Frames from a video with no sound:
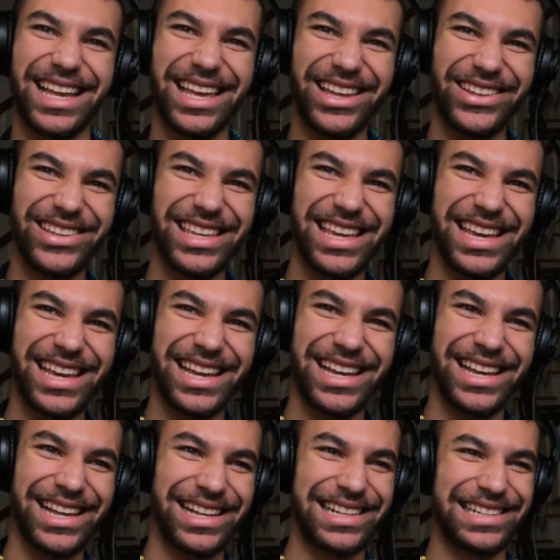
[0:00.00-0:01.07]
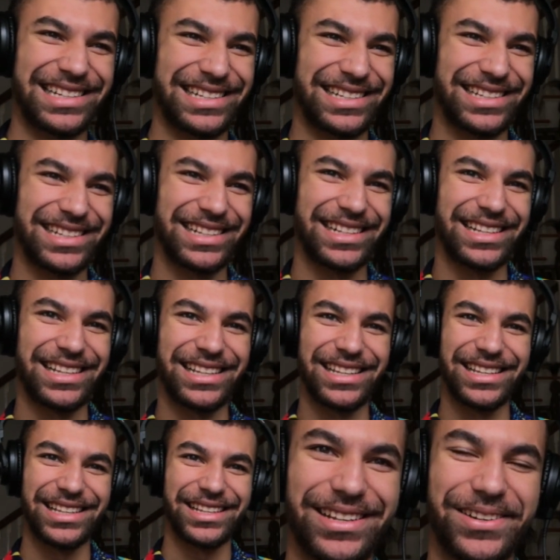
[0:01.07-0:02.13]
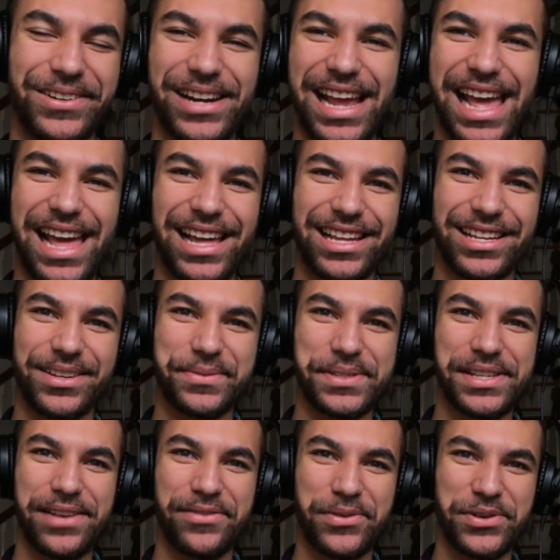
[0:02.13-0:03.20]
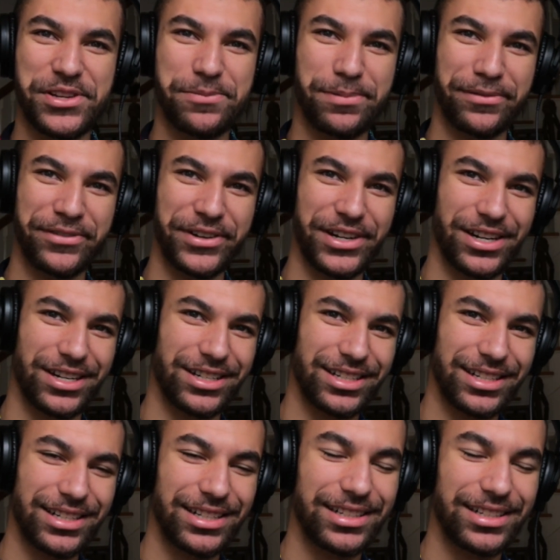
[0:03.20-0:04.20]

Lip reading: Hell yeah. Or heck, whichever one you prefer.